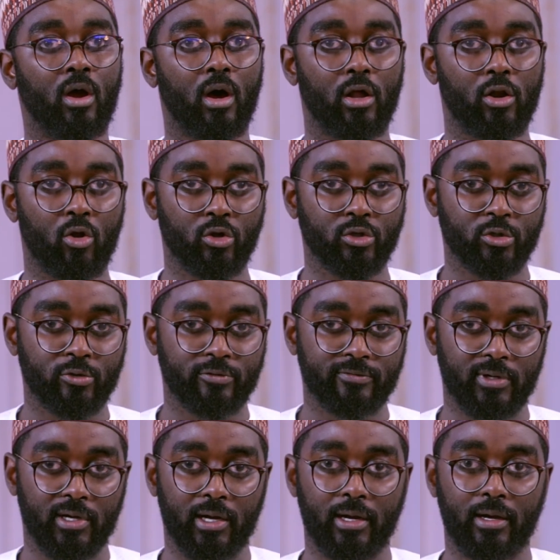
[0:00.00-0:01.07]
a lot of
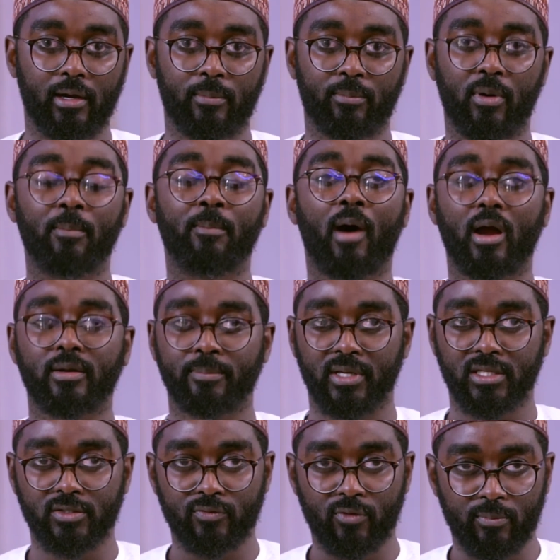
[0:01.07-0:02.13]

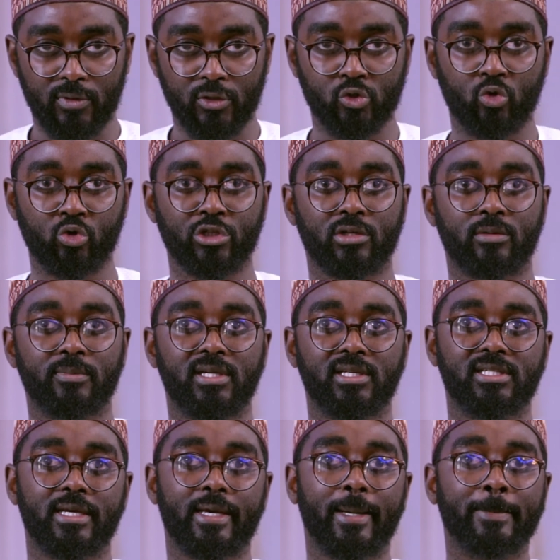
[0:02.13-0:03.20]
bombardments from the social
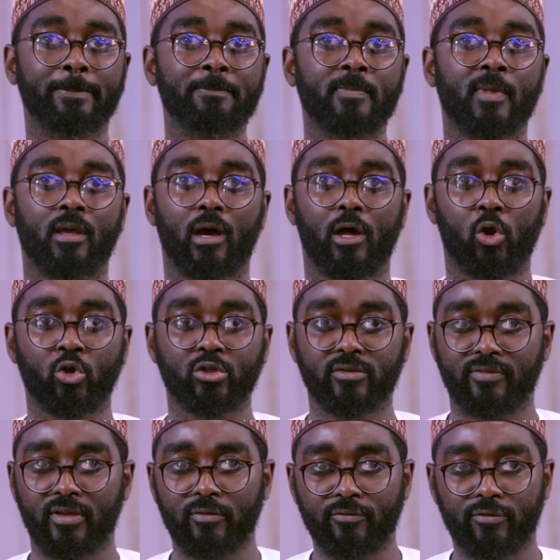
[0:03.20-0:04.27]
media, a lot
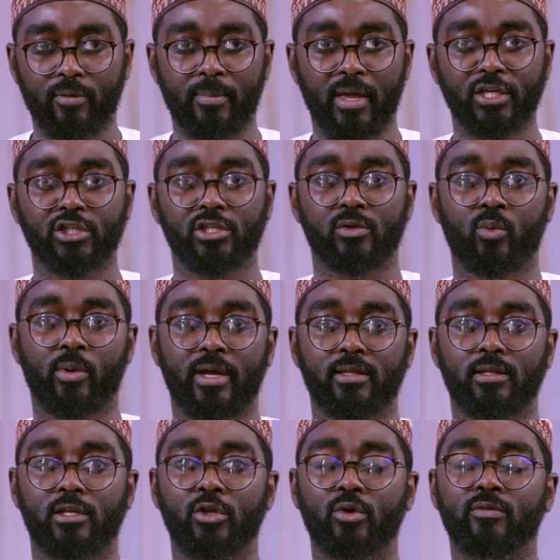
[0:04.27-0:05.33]
of information. We're
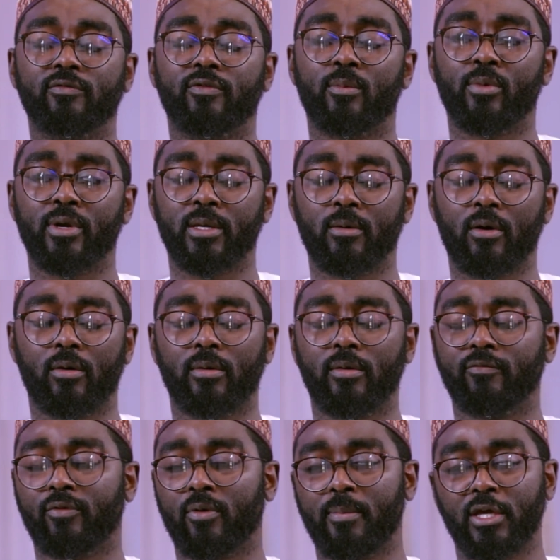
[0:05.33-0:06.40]
in the new
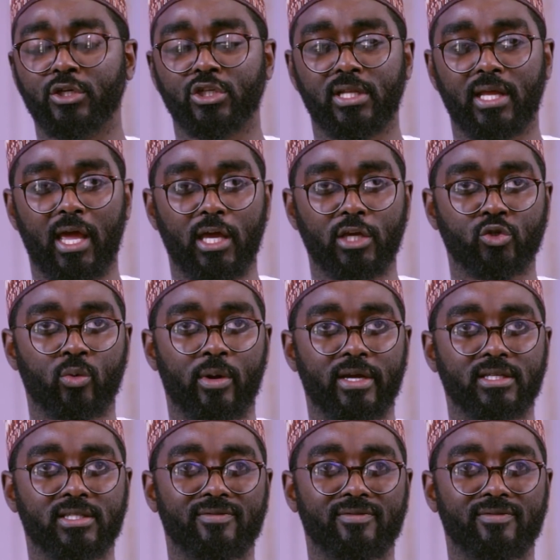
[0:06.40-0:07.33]
information age where it's